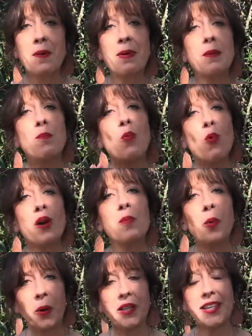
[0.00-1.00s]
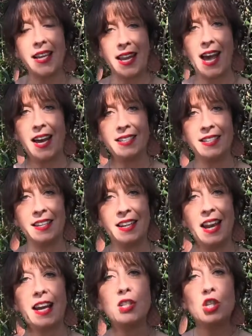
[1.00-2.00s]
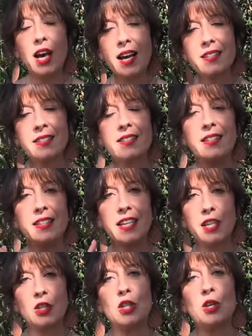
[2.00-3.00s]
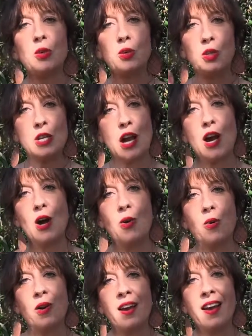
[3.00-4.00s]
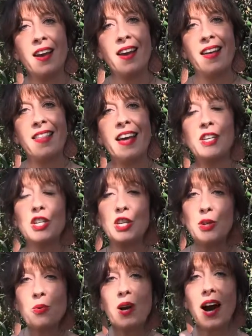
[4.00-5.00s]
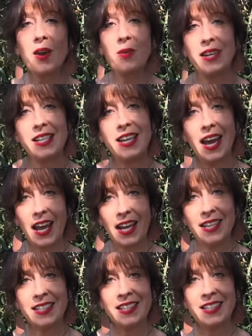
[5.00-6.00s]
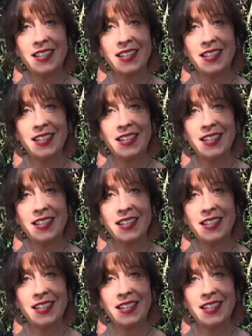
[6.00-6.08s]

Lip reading: But more important than that, I just need you to know that you got what it takes.